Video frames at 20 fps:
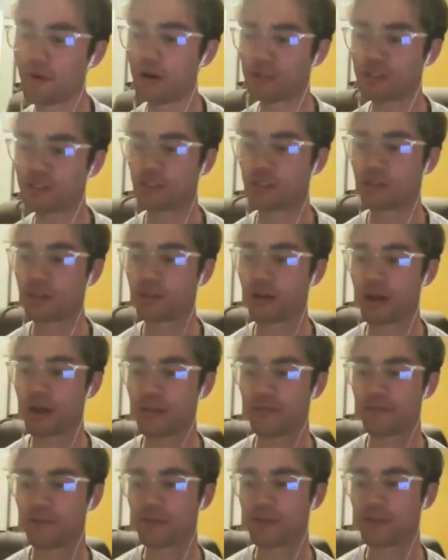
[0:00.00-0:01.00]
also I
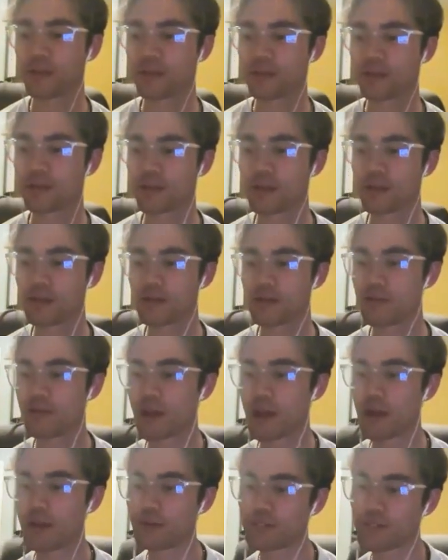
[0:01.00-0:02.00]
feel like the 93
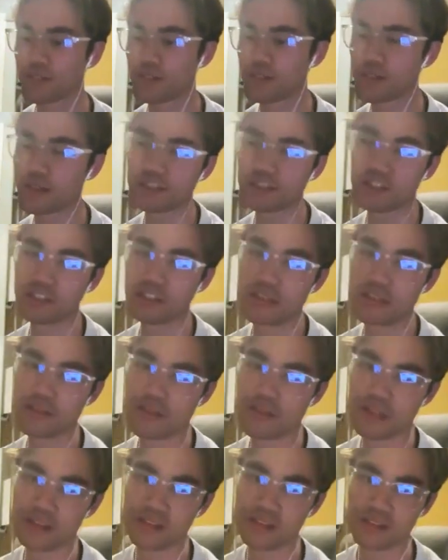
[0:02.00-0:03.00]
Cowboys had the edge of
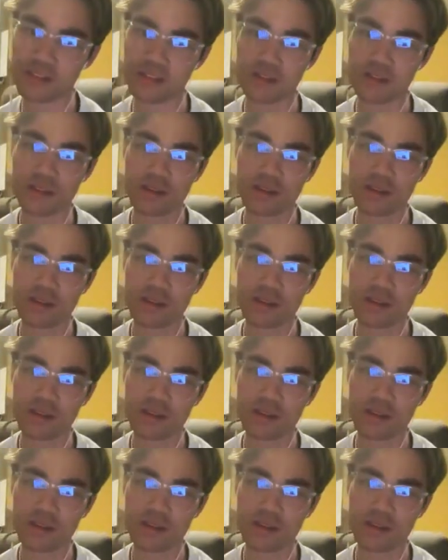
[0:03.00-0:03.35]
defense.